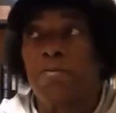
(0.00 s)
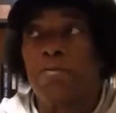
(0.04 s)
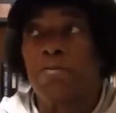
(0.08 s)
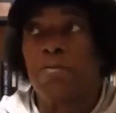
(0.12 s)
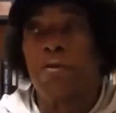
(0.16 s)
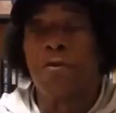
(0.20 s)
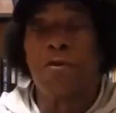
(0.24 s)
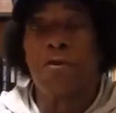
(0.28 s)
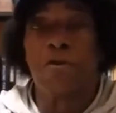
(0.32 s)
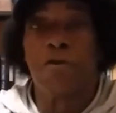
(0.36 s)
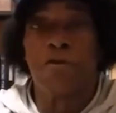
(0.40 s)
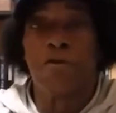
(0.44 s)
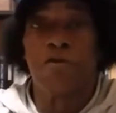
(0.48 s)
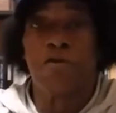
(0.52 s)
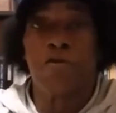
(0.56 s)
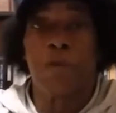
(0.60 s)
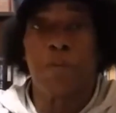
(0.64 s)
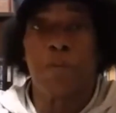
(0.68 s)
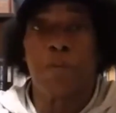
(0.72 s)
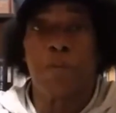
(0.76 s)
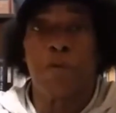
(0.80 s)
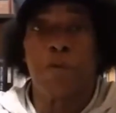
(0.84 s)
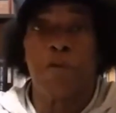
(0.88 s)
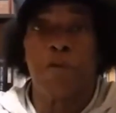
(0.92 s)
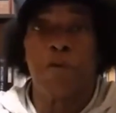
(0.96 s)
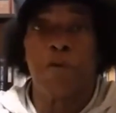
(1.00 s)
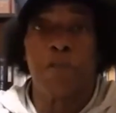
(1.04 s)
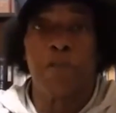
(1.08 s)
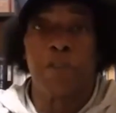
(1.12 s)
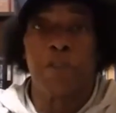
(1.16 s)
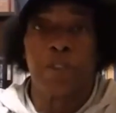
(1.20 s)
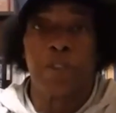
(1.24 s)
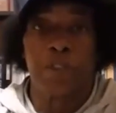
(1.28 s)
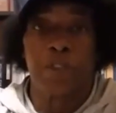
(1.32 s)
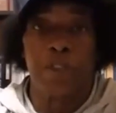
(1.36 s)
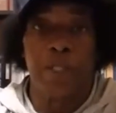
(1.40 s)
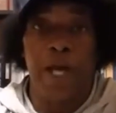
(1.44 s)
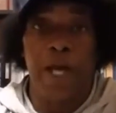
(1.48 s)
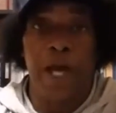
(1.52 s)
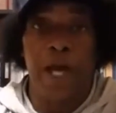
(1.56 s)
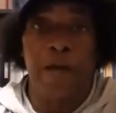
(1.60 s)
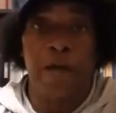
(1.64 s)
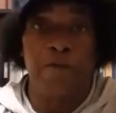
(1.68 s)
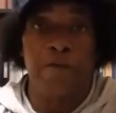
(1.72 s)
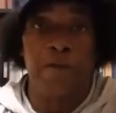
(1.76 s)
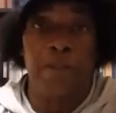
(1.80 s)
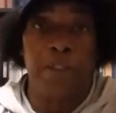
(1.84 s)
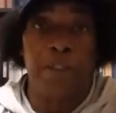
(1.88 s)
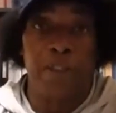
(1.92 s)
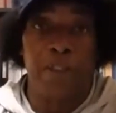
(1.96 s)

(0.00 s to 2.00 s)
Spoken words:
rulership on the aggregate.